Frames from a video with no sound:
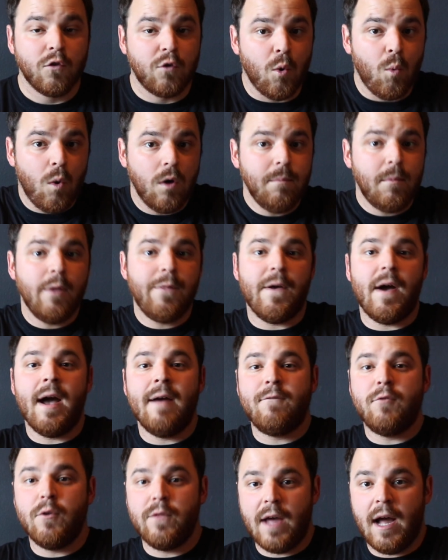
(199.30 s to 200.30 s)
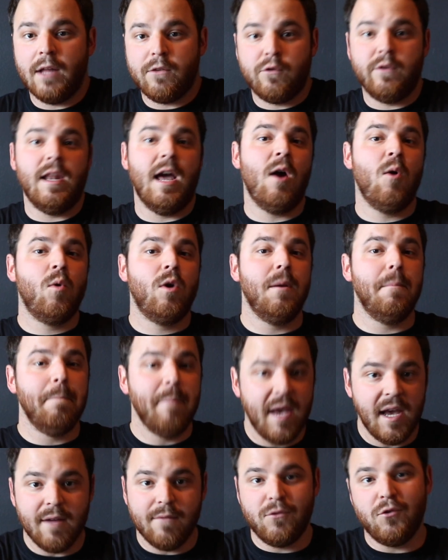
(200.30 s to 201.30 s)
So 1 month after that, so now we're in
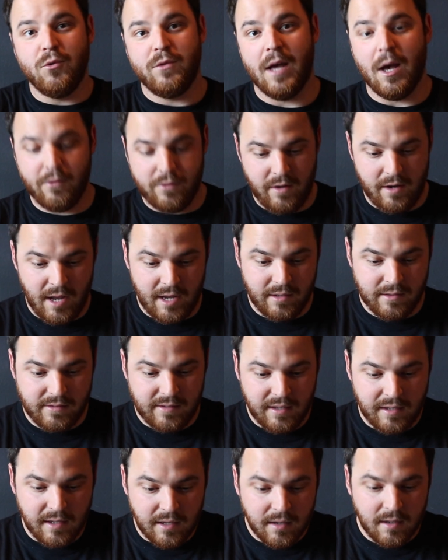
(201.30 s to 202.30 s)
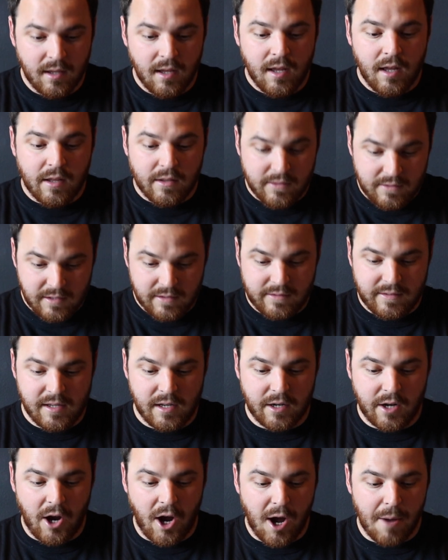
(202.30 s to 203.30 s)
May of 2019, Disney
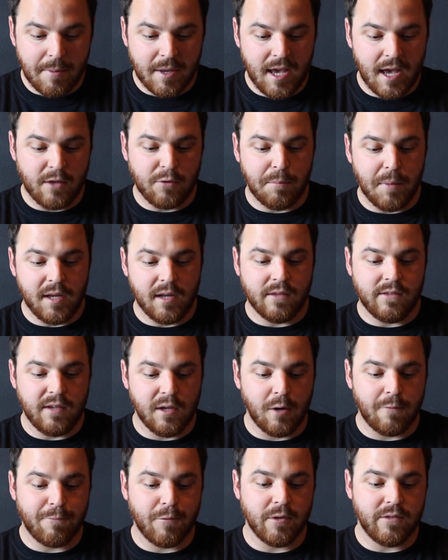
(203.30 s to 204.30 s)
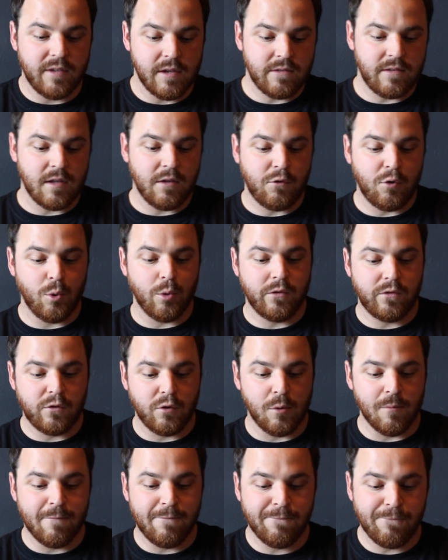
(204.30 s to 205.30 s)
and Comcast made a deal for Disney to
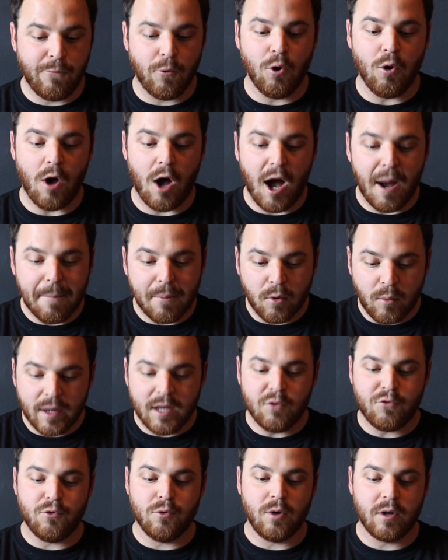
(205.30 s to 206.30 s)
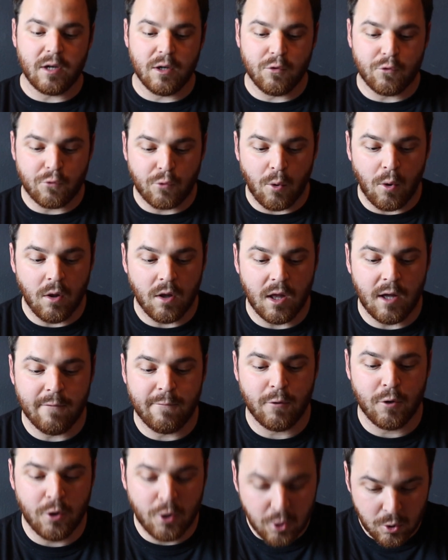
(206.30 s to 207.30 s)
assume full operational control
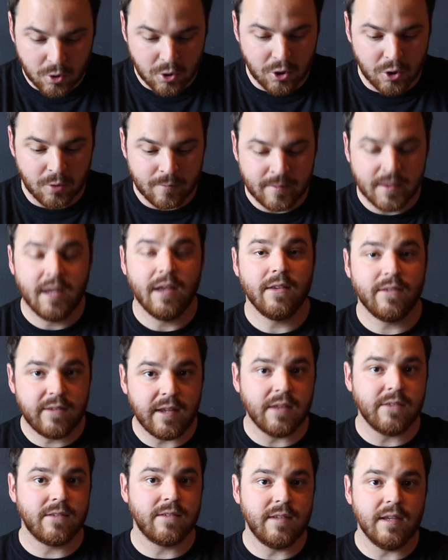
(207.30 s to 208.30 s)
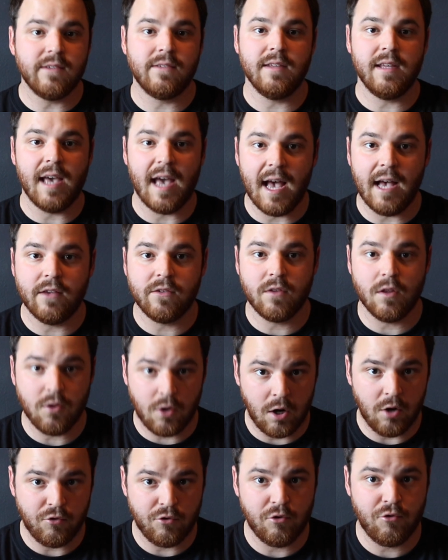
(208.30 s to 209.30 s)
of Hulu since Disney has the
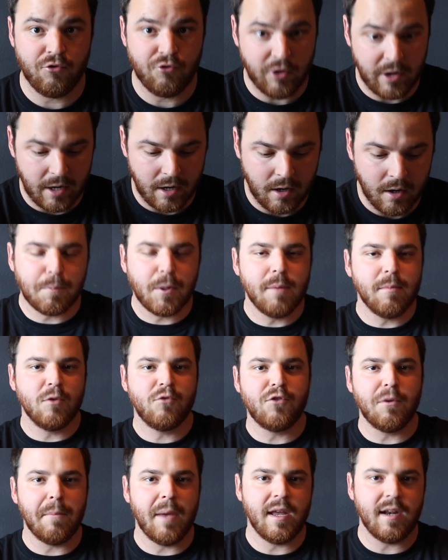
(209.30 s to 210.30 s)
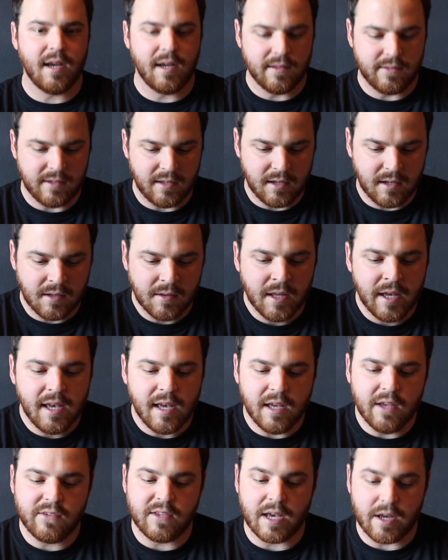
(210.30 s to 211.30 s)
larger share. Pretty much the main idea
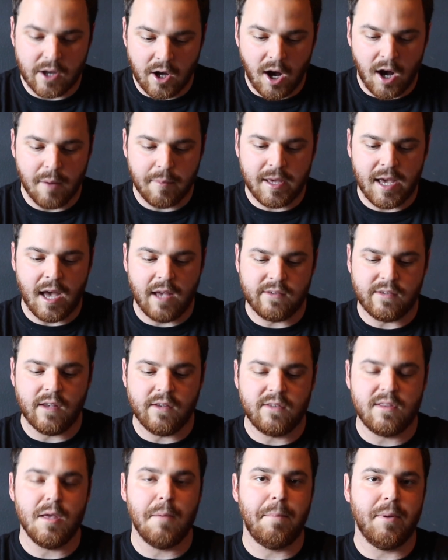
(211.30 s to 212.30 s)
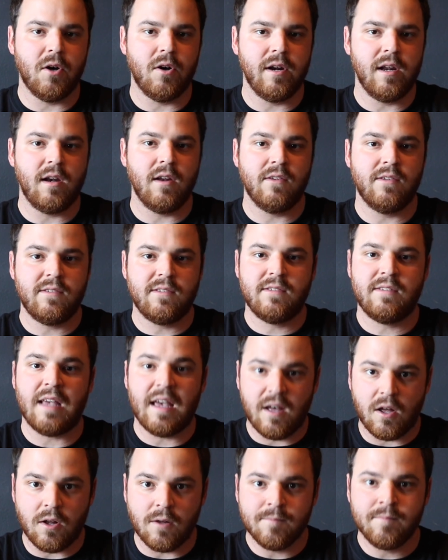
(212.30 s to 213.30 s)
is that Comcast has the ability to
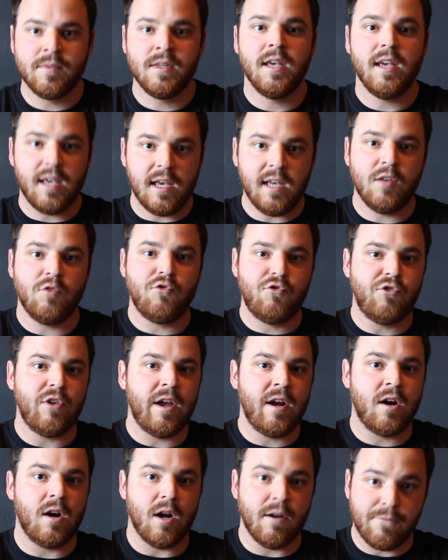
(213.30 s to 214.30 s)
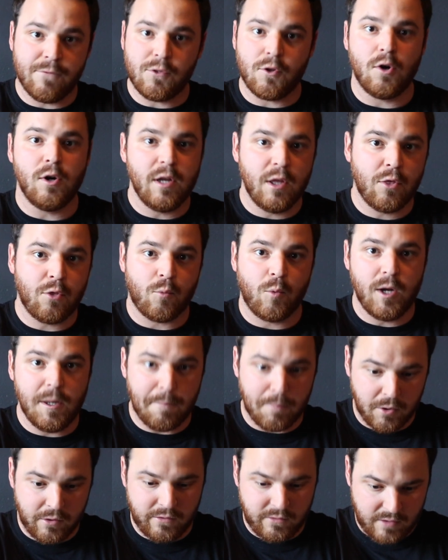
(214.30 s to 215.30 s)
sell its share of
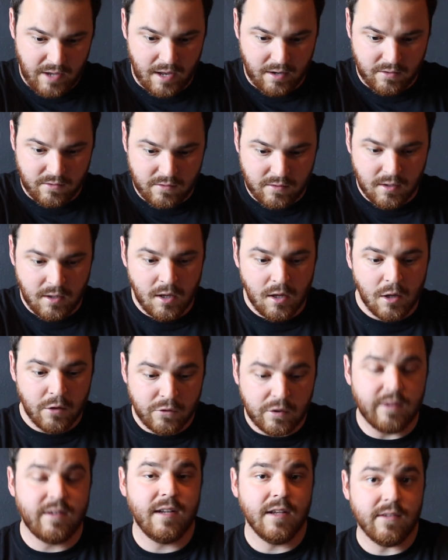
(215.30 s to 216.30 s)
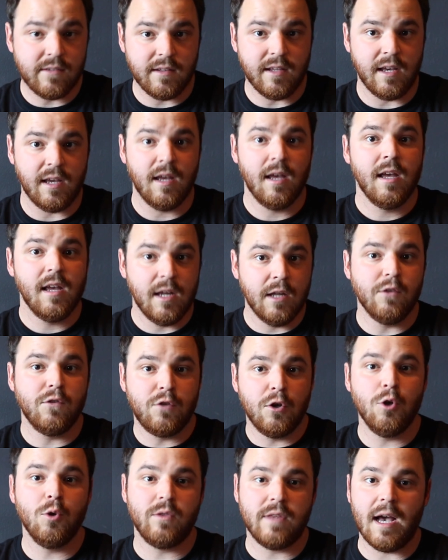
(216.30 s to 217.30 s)
33%. To Disney in
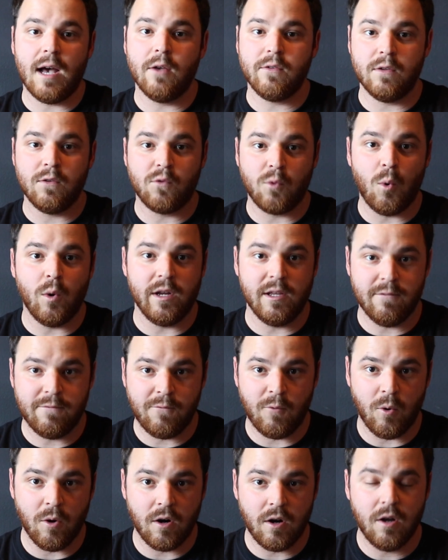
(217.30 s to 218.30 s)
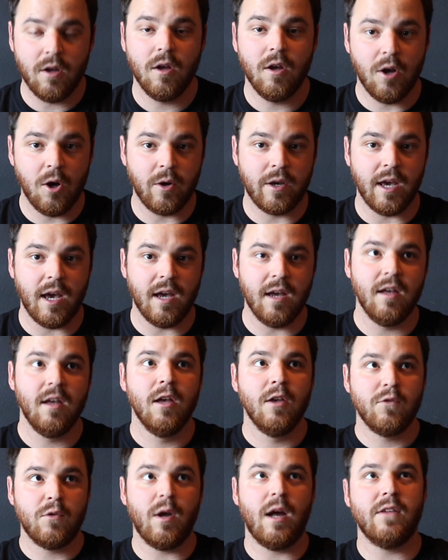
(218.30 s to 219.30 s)
2024, okay?
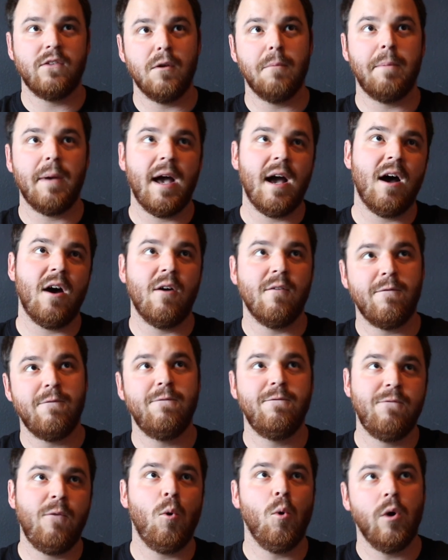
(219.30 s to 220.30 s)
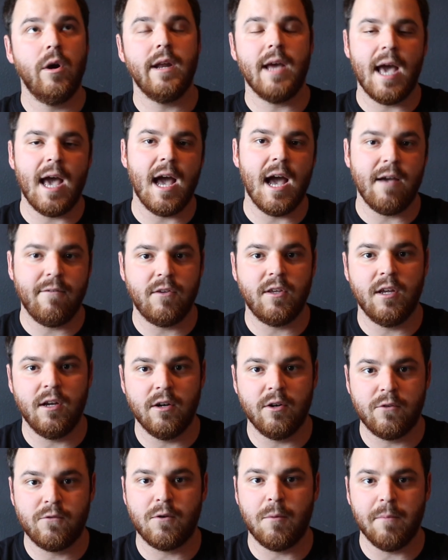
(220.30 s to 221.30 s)
So that's about 4.5
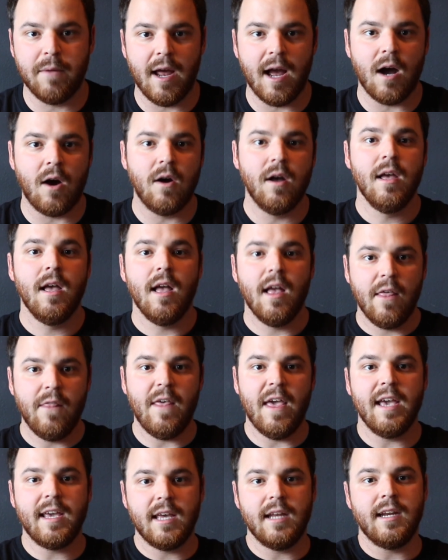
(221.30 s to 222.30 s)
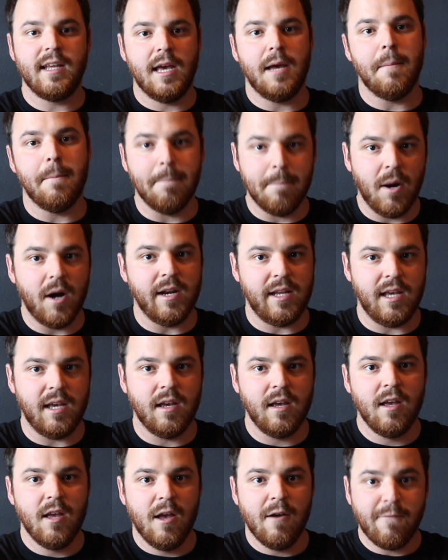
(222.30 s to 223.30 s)
years from now, they can get
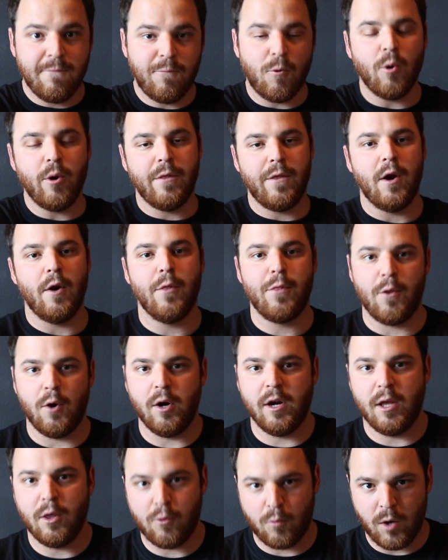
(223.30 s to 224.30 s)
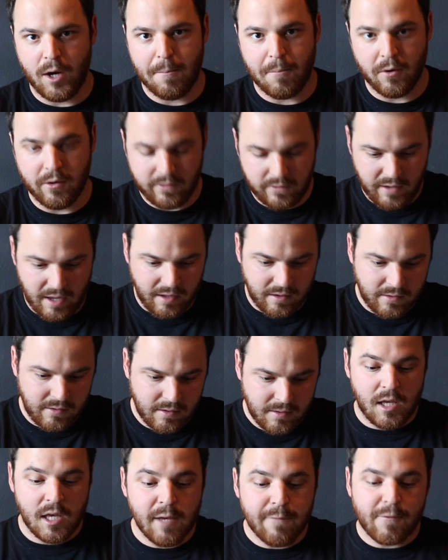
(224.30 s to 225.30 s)
money for their 33%.
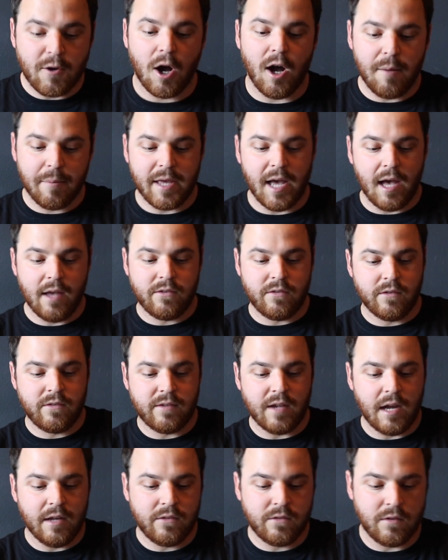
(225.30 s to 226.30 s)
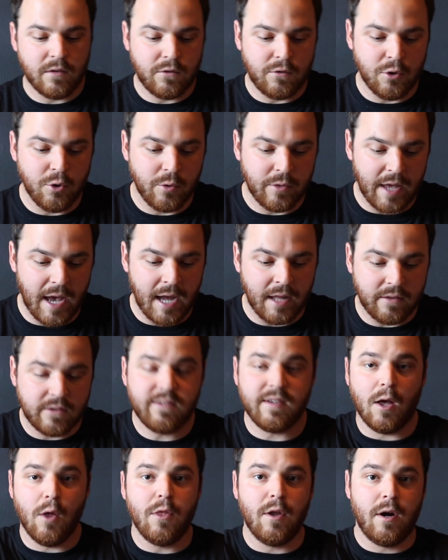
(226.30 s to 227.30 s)
If Comcast decides to do that,
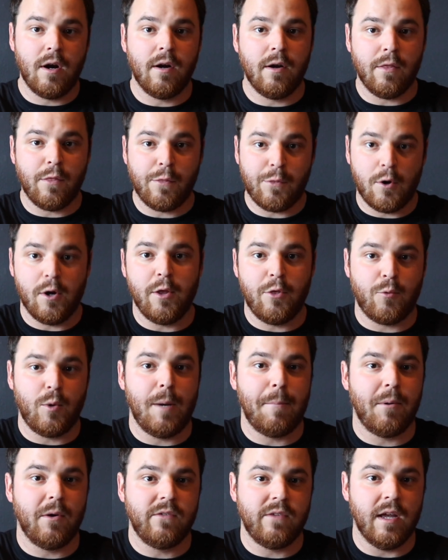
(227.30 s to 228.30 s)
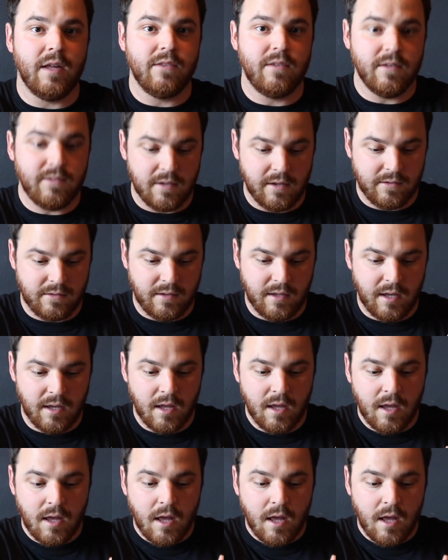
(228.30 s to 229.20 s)
sell their 33% to Disney,